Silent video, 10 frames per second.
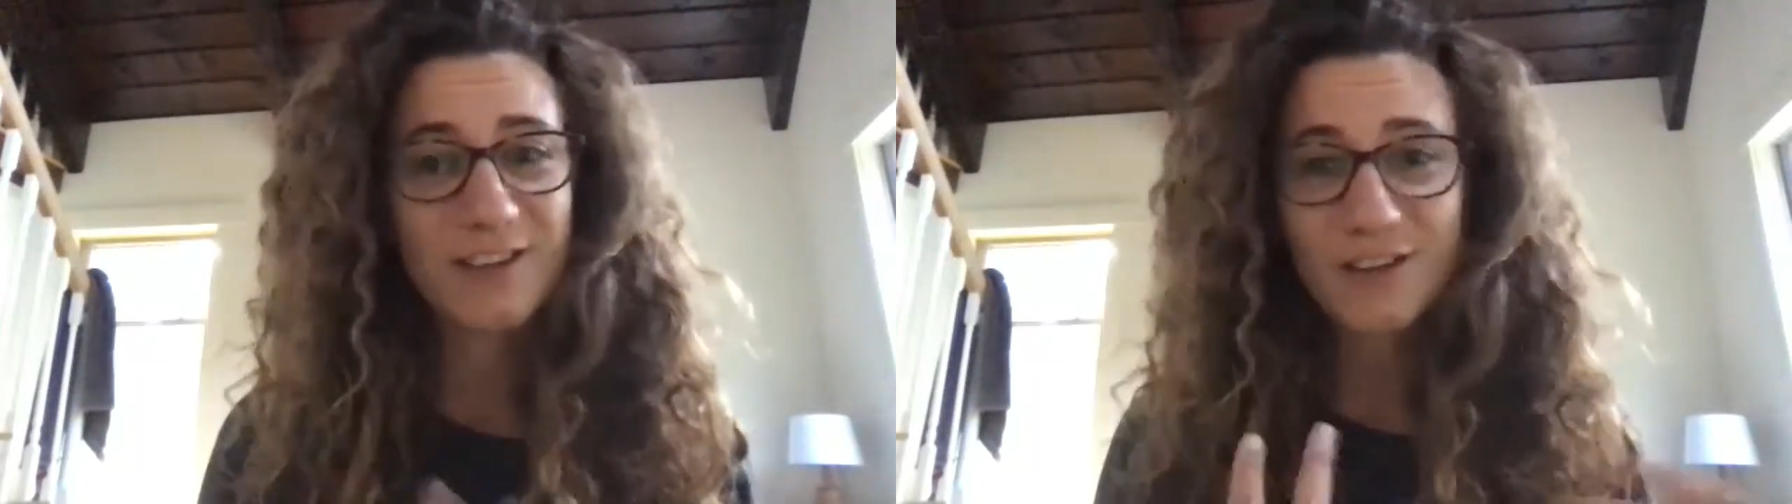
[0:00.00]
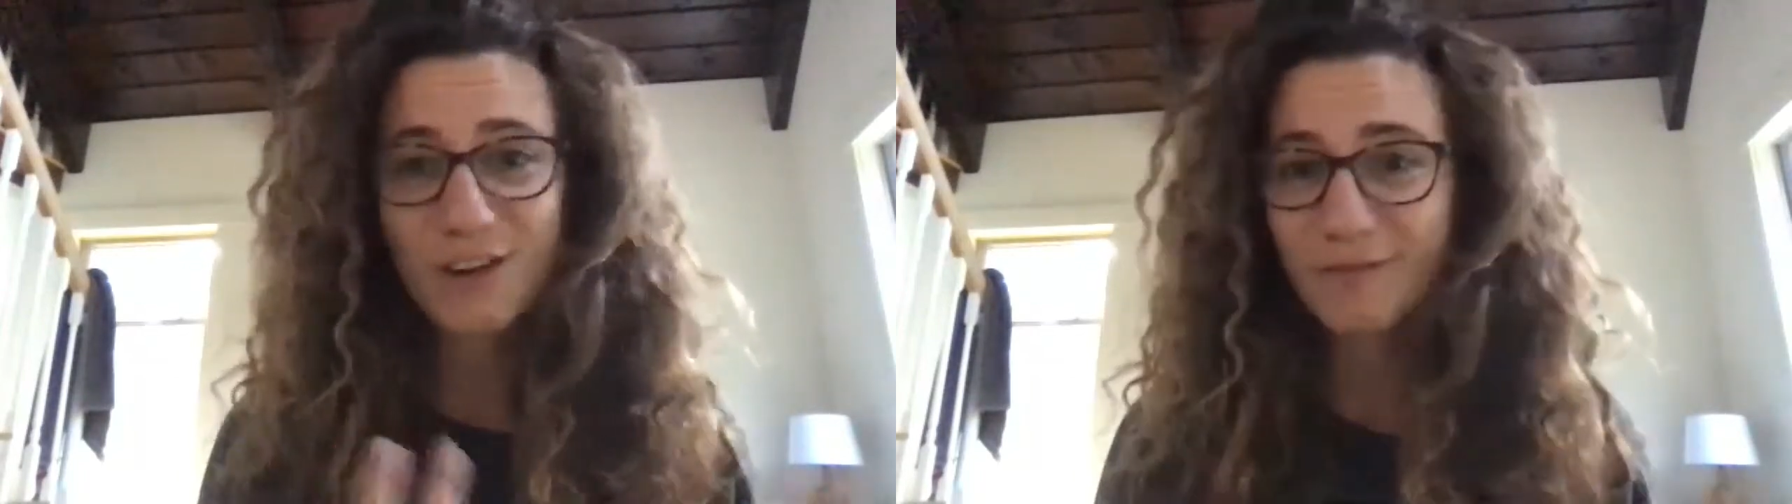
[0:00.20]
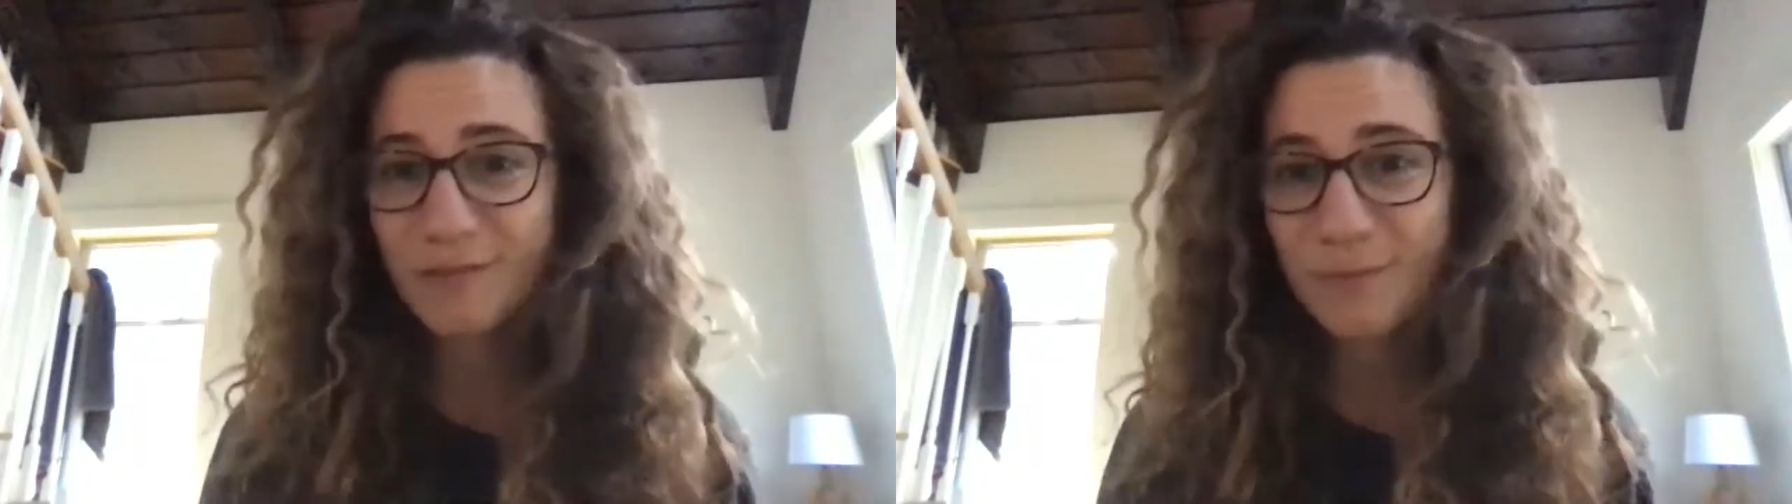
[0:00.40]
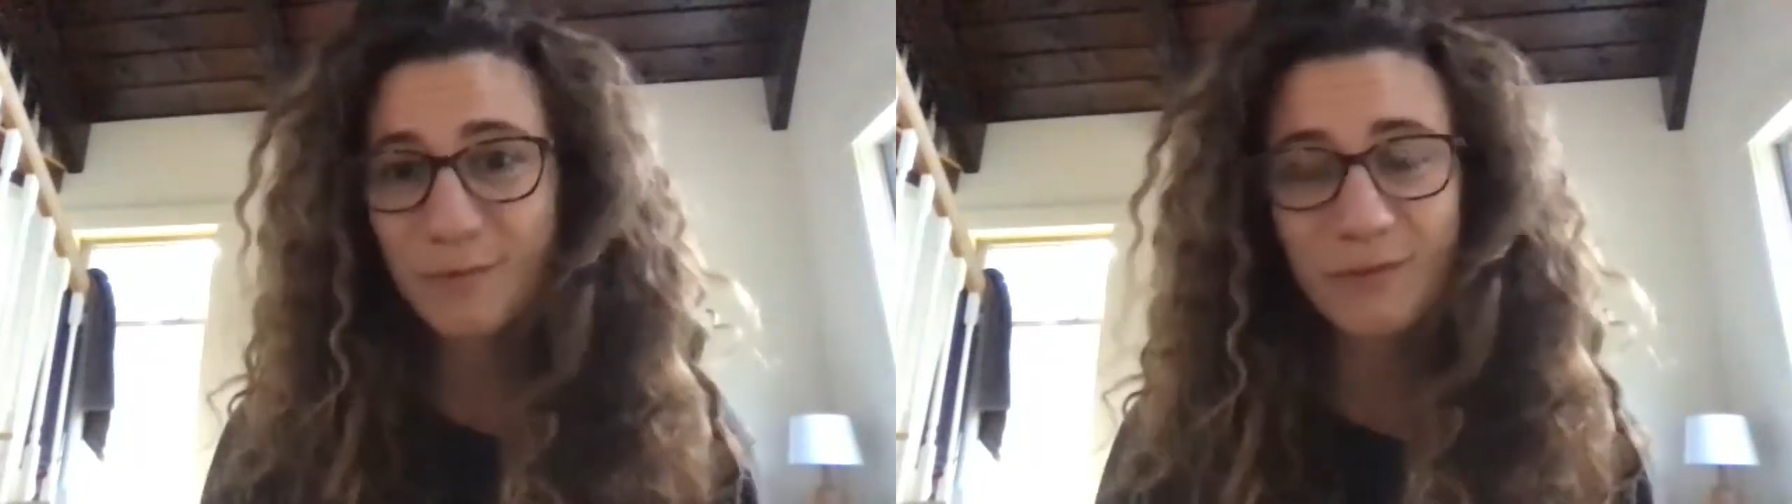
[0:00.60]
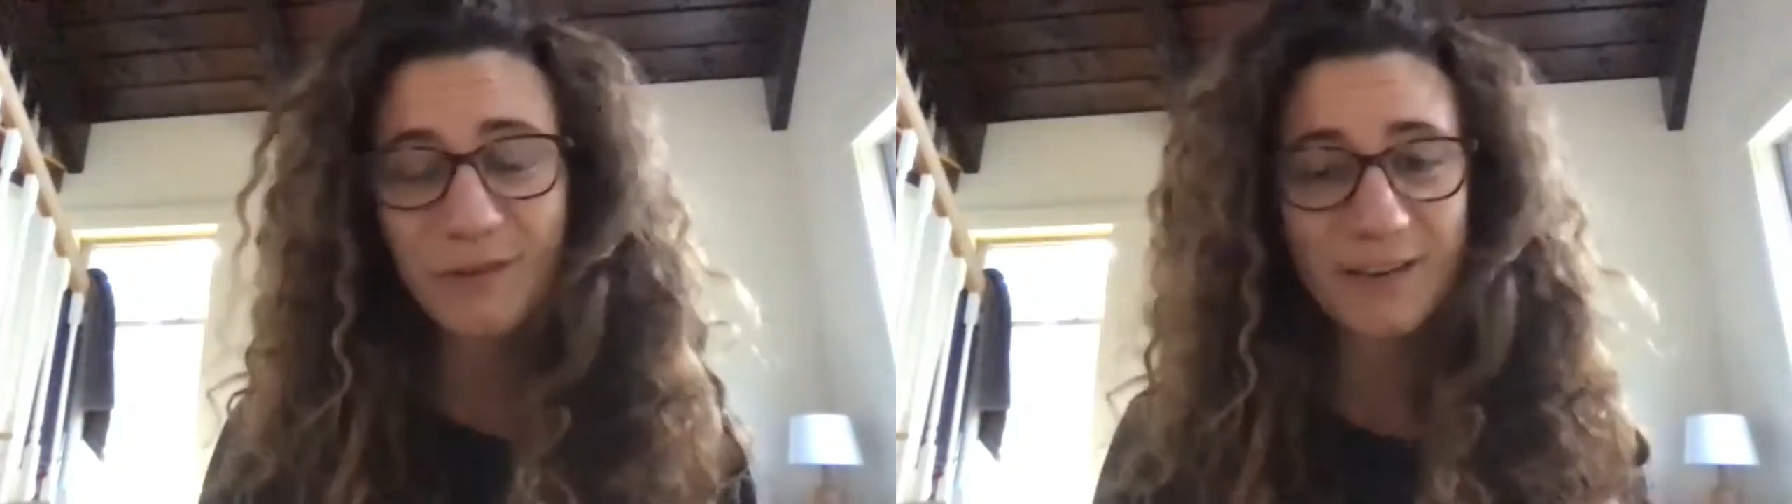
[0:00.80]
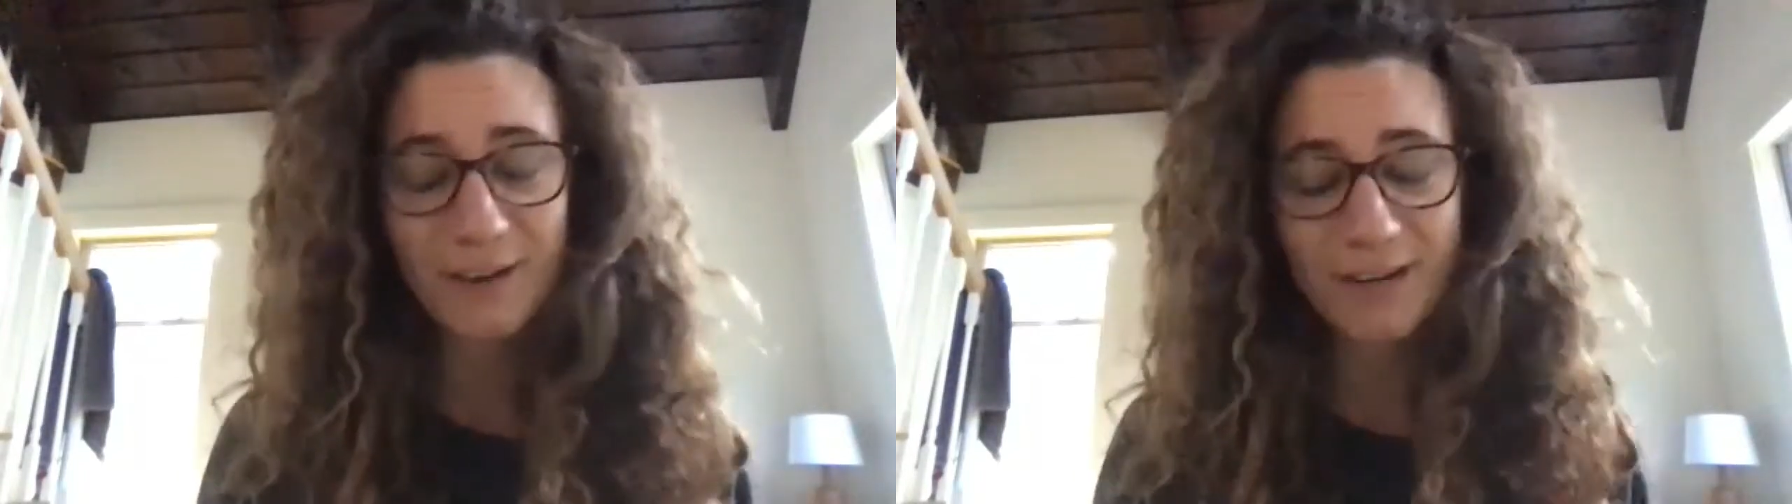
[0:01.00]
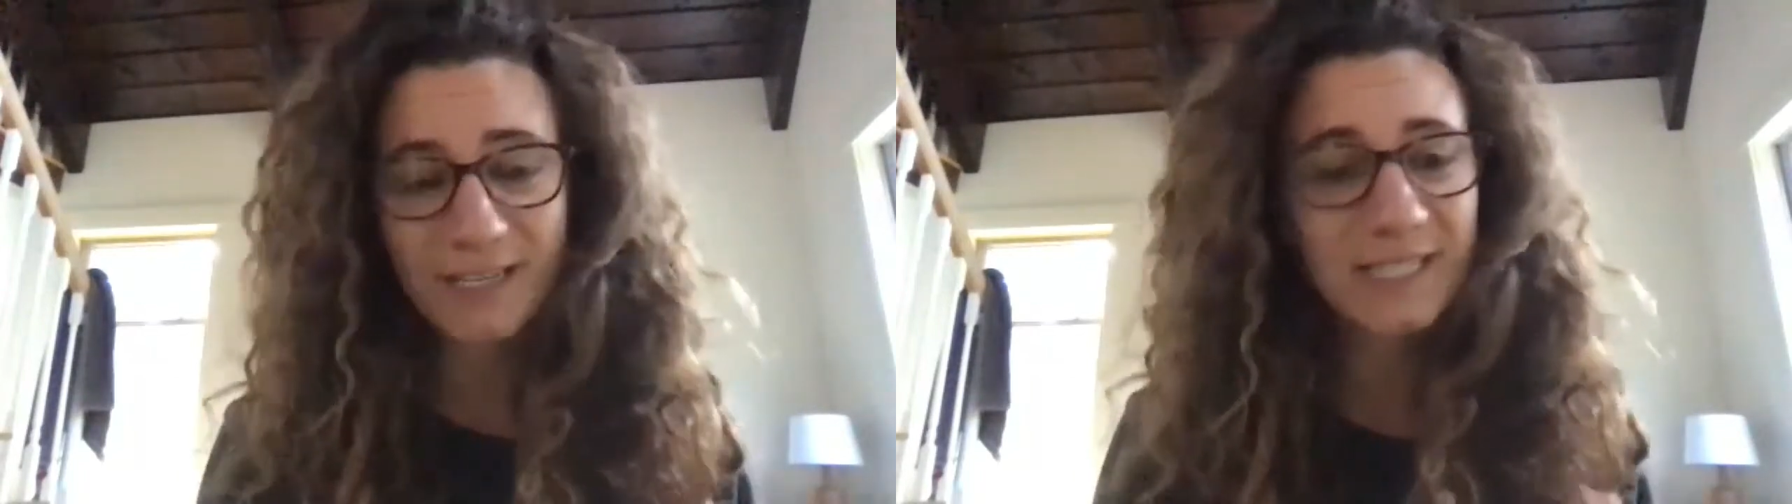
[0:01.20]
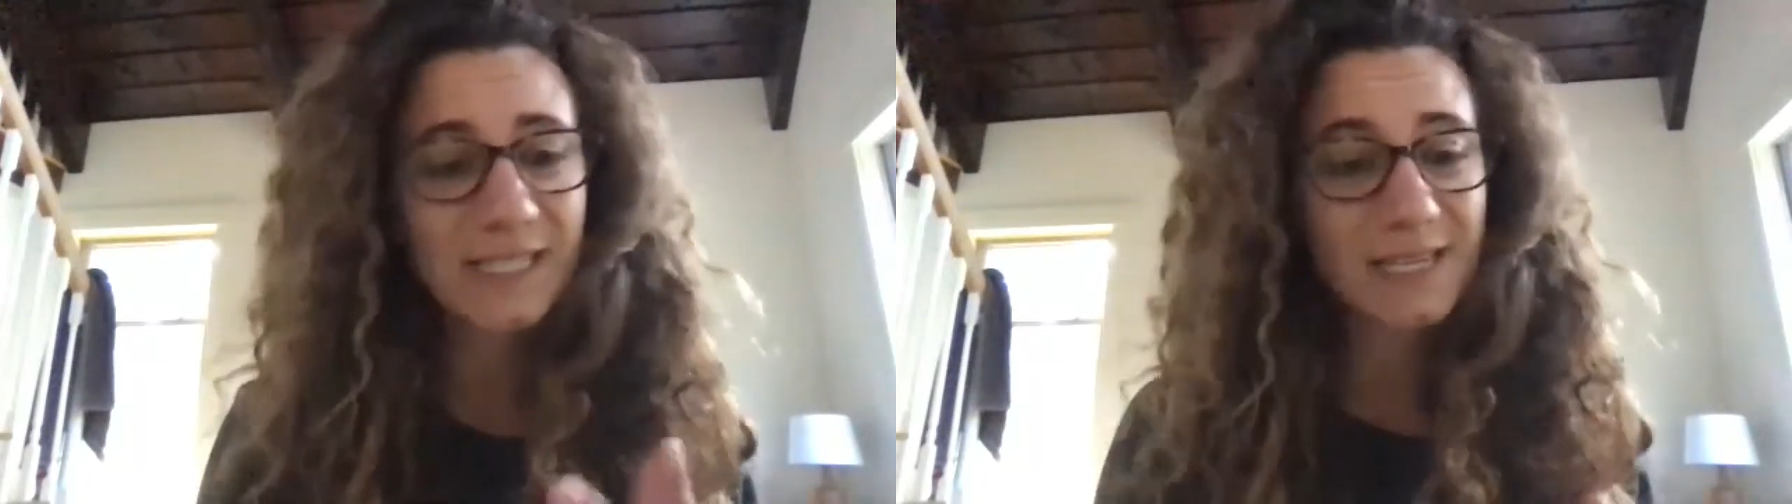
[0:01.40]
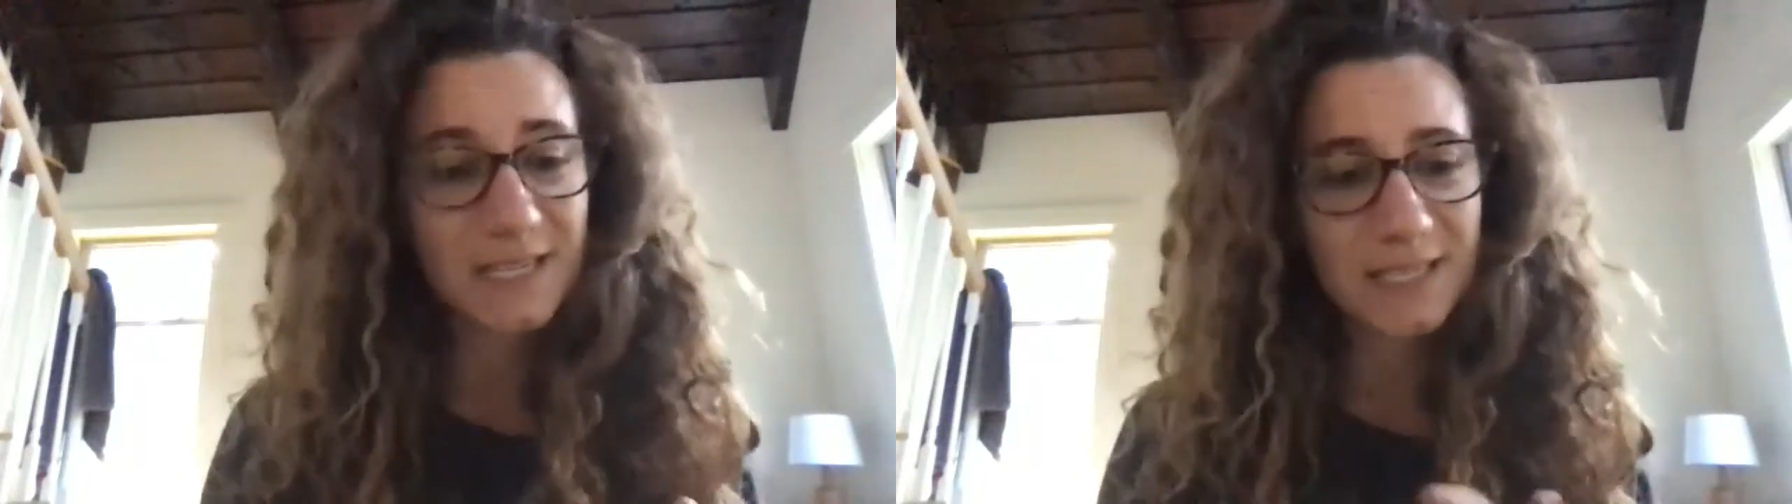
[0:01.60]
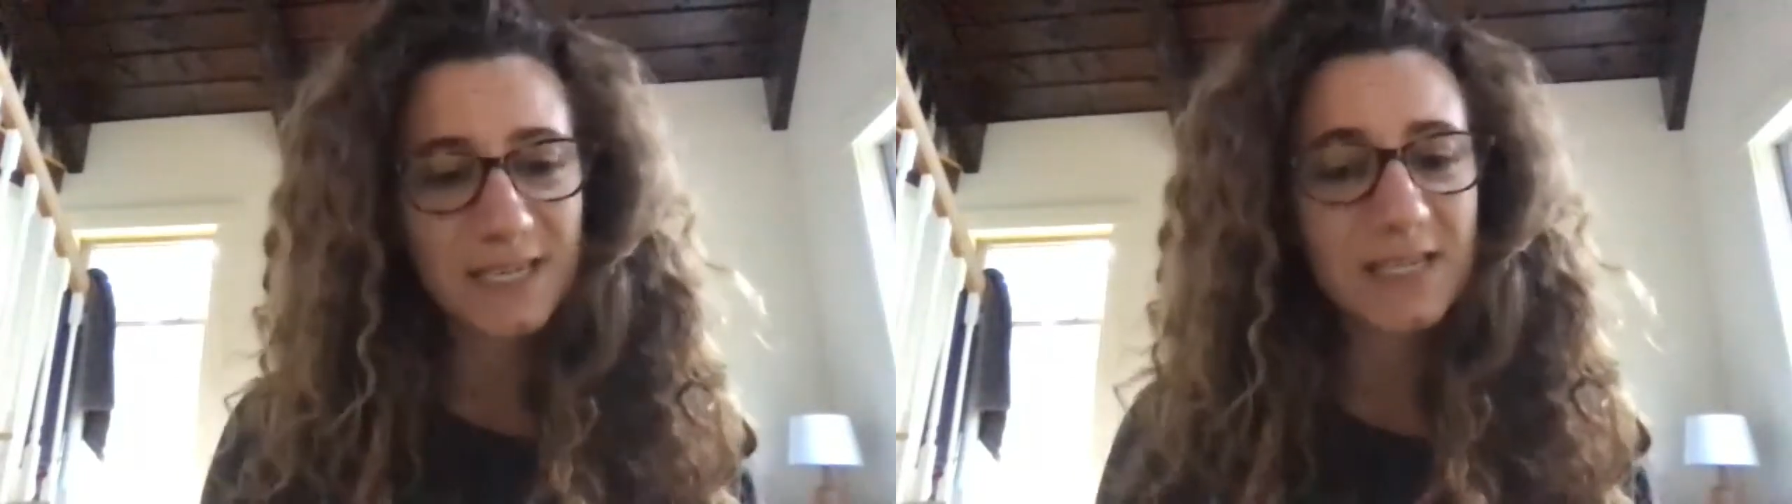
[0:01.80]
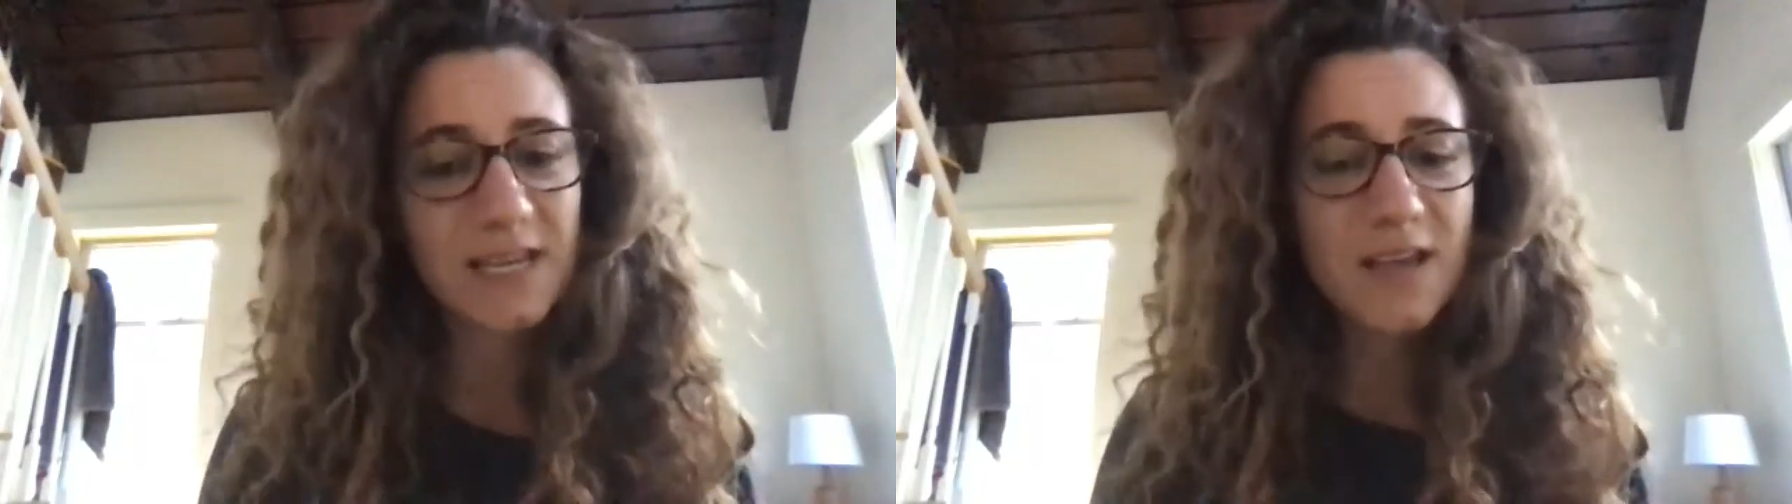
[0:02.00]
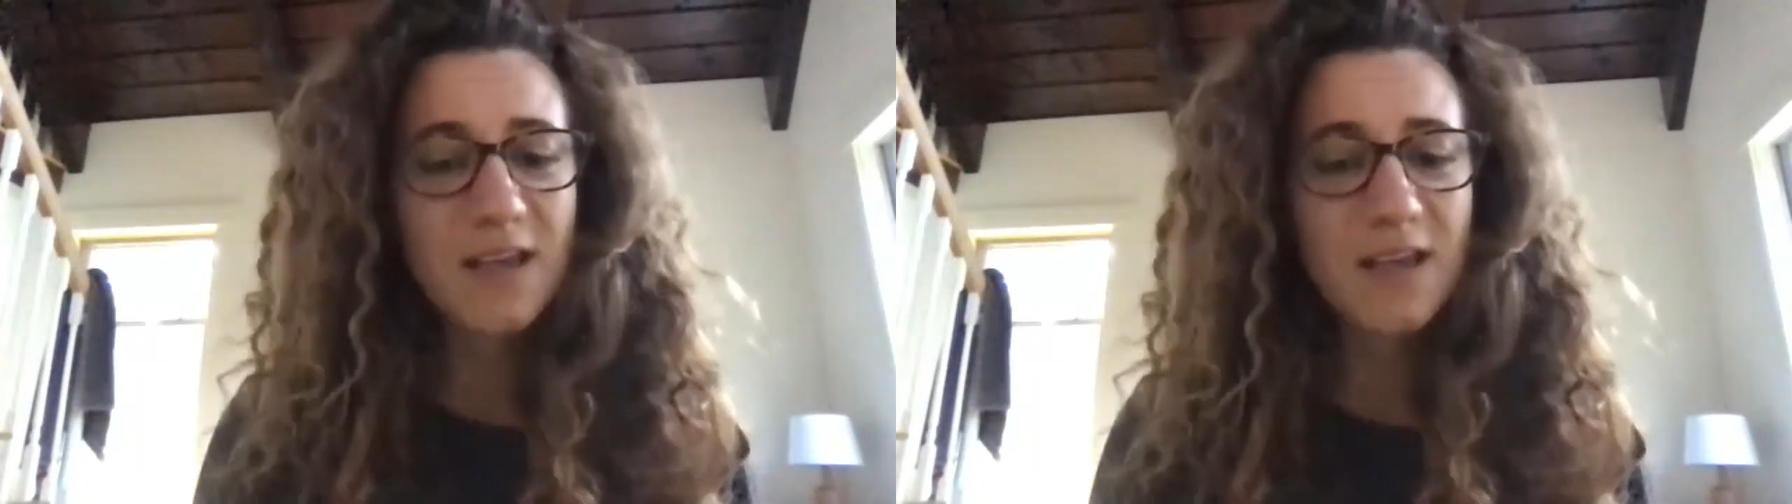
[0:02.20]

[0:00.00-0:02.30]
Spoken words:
comfortable and honest and easy.